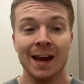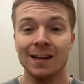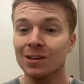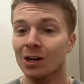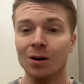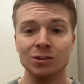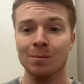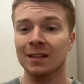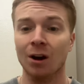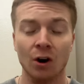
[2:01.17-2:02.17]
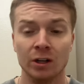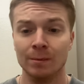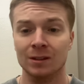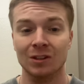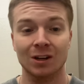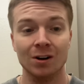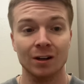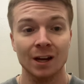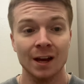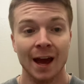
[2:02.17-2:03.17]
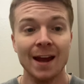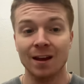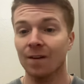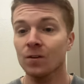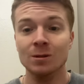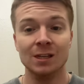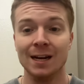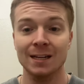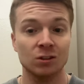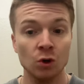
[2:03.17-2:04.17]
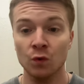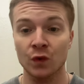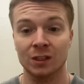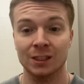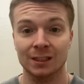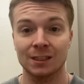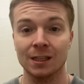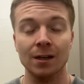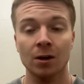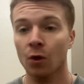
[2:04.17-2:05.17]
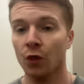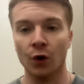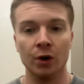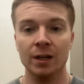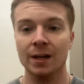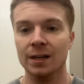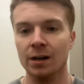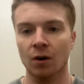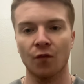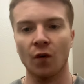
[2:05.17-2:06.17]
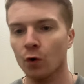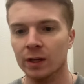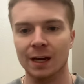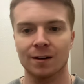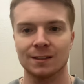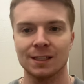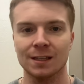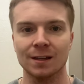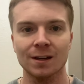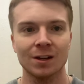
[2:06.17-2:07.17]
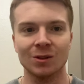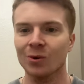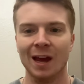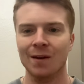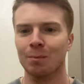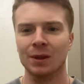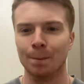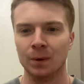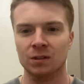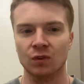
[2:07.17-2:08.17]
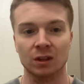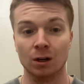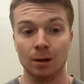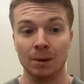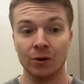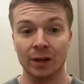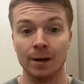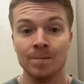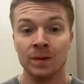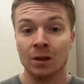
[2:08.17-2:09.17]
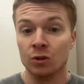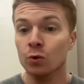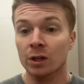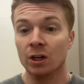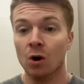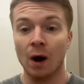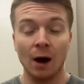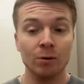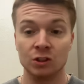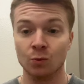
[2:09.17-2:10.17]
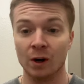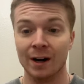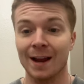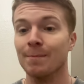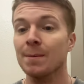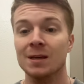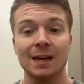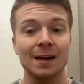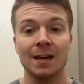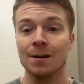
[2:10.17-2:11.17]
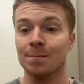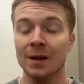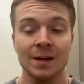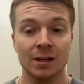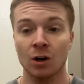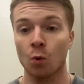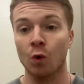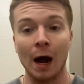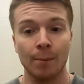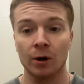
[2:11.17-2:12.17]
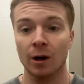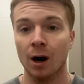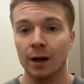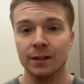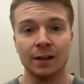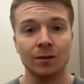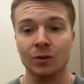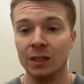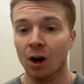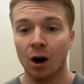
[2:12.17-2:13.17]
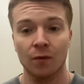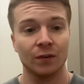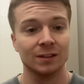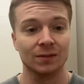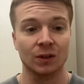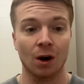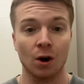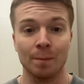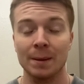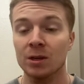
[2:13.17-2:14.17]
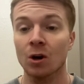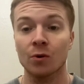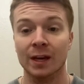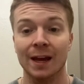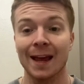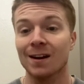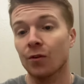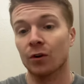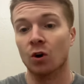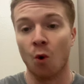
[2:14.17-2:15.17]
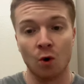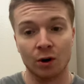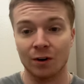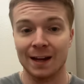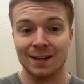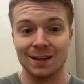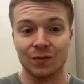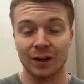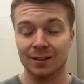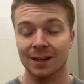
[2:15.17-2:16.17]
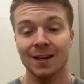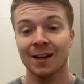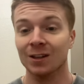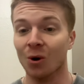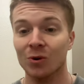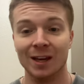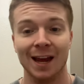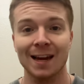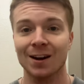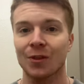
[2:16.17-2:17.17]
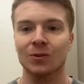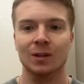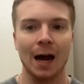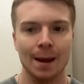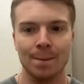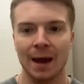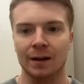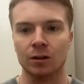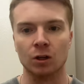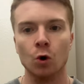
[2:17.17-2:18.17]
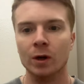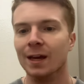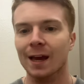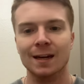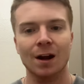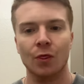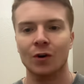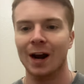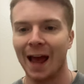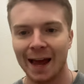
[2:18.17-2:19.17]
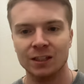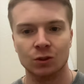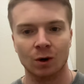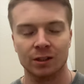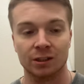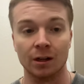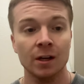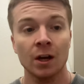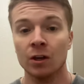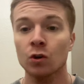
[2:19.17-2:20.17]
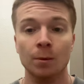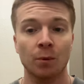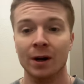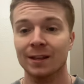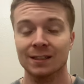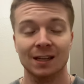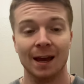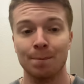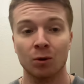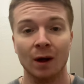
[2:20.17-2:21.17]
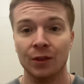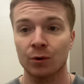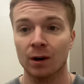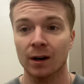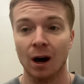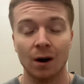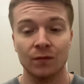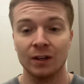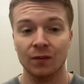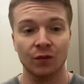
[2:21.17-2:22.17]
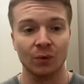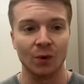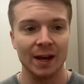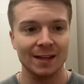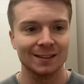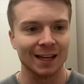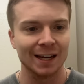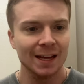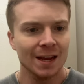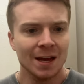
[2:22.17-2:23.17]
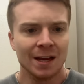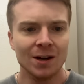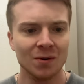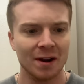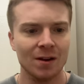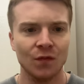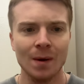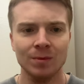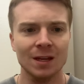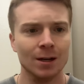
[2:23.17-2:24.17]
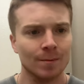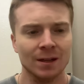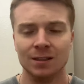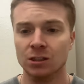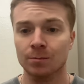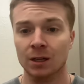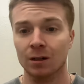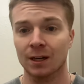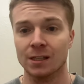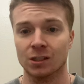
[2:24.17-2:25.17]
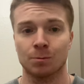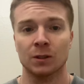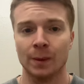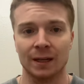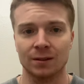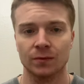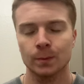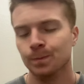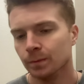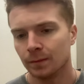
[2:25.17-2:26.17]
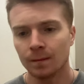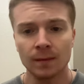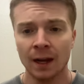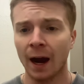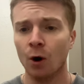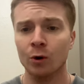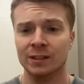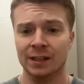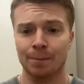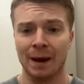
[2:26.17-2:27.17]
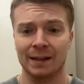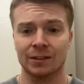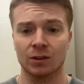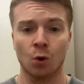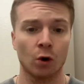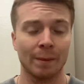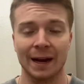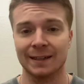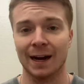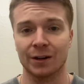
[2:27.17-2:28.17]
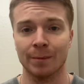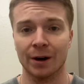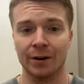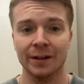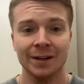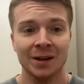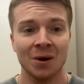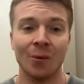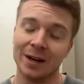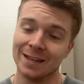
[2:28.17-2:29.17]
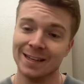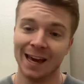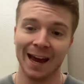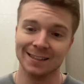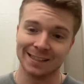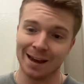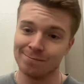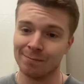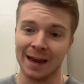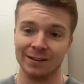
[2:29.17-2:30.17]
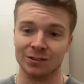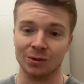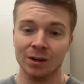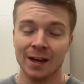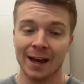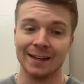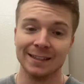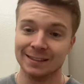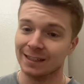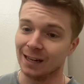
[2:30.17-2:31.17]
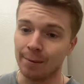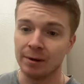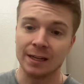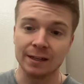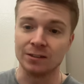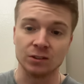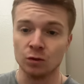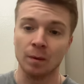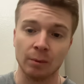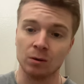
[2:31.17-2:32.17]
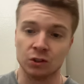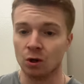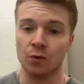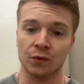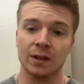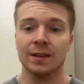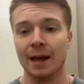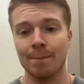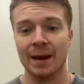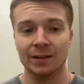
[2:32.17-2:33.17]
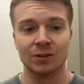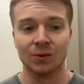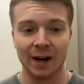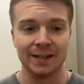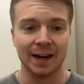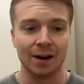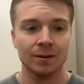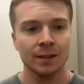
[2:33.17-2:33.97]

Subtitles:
And you could also make the argument to Kirk, hey, if you sign a 2 for $60, 30 a year, fully guaranteed, you only have him on the books for $30 million, you could go elsewhere and maybe get him, you know, Robert Hunt, an elite offensive guard, maybe go get another corner on defense, go get another linebacker, go get another edge rusher. You could play this a plethora of different ways. And, you know, if I'm thinking about this from Kirk Cousins' perspective, I always think back to the quarterback documentary when he has that mantle and he says, I'm going to get a Super Bowl trophy in that mantle right now.